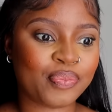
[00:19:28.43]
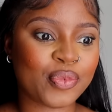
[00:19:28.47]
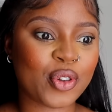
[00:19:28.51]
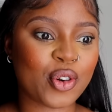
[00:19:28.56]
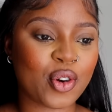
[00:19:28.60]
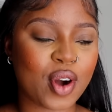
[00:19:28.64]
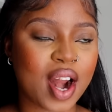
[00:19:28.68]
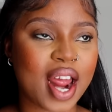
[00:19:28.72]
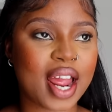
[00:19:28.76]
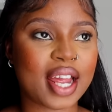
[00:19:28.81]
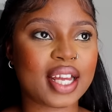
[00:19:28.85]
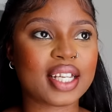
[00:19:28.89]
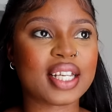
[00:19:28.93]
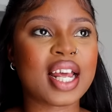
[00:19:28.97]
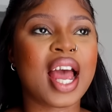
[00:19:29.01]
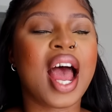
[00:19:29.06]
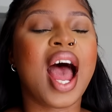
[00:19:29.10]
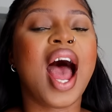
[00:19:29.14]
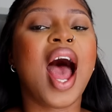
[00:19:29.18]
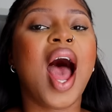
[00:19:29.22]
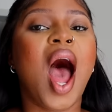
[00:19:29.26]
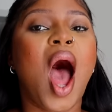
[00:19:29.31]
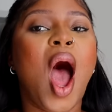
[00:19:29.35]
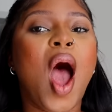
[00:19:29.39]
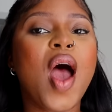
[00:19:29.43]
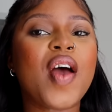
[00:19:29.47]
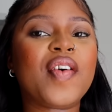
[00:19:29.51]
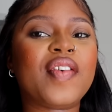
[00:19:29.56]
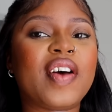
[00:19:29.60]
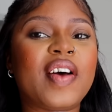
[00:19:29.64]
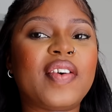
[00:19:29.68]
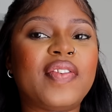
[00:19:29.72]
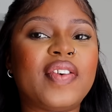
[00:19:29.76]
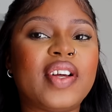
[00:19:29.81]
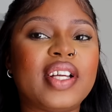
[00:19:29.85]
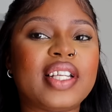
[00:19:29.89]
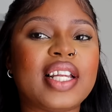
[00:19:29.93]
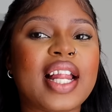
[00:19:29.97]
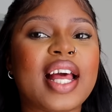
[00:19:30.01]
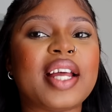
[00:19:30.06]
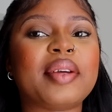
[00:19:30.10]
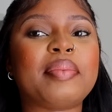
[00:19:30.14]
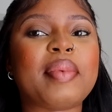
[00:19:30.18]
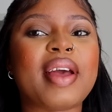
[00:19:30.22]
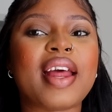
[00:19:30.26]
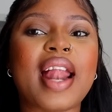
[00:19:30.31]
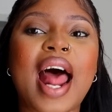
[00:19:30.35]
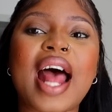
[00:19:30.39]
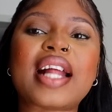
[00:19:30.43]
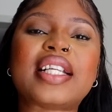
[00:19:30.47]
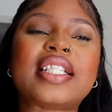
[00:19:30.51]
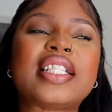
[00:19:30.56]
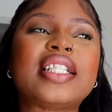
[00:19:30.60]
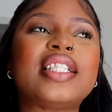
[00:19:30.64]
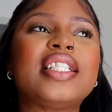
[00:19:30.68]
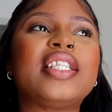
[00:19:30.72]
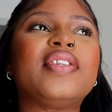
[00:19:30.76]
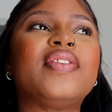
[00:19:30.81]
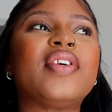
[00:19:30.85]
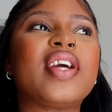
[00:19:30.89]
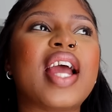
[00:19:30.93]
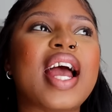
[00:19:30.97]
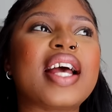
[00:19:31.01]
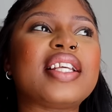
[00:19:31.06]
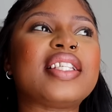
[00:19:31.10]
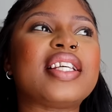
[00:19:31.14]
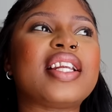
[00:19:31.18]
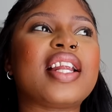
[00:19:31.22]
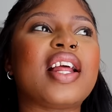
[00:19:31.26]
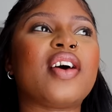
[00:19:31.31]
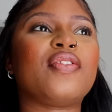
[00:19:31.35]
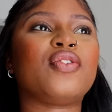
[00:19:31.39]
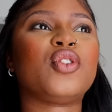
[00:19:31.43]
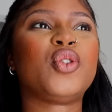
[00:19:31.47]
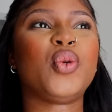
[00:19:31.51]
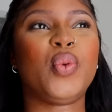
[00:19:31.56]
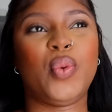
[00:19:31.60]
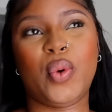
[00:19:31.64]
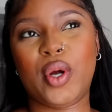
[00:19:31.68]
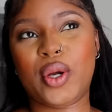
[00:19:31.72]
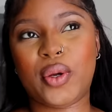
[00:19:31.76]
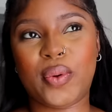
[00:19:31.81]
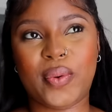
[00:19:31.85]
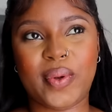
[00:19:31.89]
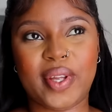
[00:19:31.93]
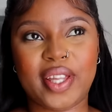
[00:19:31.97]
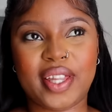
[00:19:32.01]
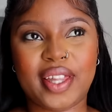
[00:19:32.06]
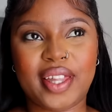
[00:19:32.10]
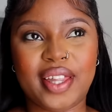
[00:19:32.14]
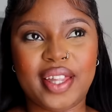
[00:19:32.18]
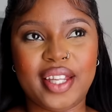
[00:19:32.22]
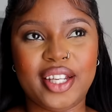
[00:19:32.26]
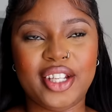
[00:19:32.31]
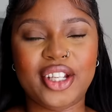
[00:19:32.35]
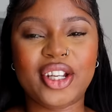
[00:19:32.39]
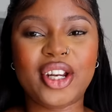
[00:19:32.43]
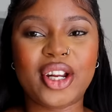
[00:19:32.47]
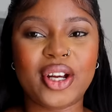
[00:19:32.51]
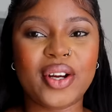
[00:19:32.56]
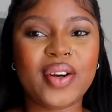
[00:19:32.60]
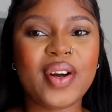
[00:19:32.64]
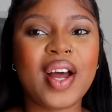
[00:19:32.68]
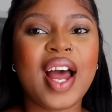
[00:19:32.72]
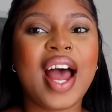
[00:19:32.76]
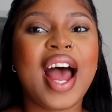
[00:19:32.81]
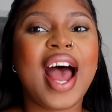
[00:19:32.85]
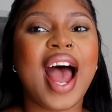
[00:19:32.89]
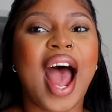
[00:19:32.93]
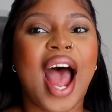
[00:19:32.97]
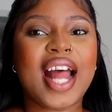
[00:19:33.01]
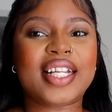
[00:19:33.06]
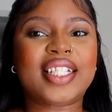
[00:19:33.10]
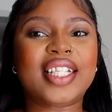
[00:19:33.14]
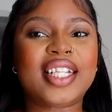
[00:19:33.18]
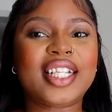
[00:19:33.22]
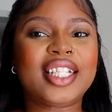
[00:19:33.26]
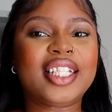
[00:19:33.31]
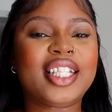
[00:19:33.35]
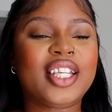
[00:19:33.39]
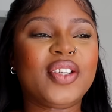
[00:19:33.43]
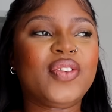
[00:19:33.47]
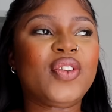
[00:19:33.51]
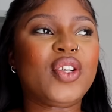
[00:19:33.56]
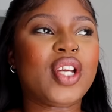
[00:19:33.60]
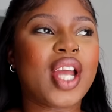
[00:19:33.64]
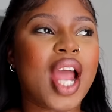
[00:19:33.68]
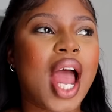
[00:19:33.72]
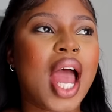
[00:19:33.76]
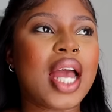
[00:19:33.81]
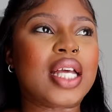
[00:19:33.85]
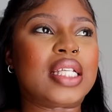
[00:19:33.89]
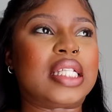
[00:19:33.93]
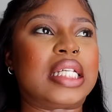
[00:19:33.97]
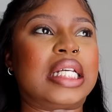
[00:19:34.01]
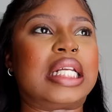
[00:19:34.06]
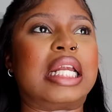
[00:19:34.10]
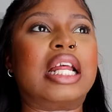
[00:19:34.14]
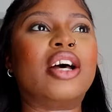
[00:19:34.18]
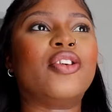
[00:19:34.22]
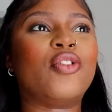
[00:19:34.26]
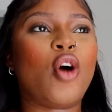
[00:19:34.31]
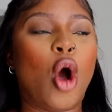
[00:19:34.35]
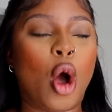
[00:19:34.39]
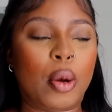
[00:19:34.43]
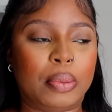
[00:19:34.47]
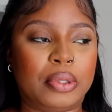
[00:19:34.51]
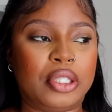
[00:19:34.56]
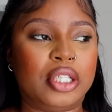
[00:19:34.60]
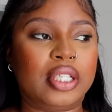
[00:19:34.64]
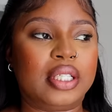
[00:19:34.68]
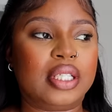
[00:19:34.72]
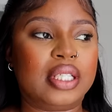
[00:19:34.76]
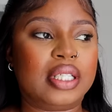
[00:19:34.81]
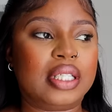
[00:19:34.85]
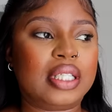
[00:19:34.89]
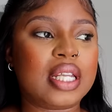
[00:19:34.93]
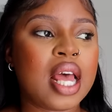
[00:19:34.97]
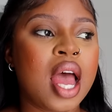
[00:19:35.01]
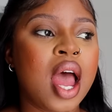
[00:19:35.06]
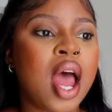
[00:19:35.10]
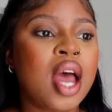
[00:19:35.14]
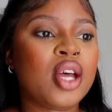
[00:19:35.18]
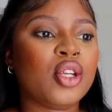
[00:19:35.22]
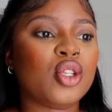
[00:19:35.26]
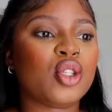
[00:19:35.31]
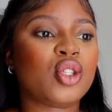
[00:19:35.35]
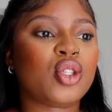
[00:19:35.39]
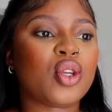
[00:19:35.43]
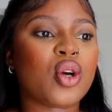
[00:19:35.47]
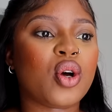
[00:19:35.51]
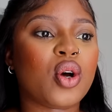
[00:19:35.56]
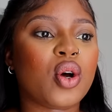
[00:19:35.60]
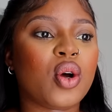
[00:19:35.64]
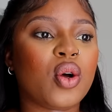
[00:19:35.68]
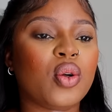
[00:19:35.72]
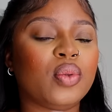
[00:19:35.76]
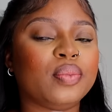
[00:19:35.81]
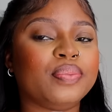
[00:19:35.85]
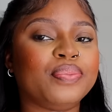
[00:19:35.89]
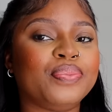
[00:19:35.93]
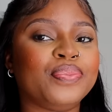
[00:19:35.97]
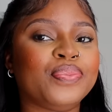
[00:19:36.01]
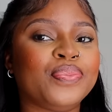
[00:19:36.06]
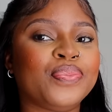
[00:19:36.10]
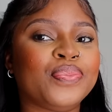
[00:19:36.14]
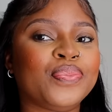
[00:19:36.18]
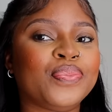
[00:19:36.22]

Right, however, I felt like, man, I didn't give you guys enough to work with, you know, I didn't give you guys enough options, so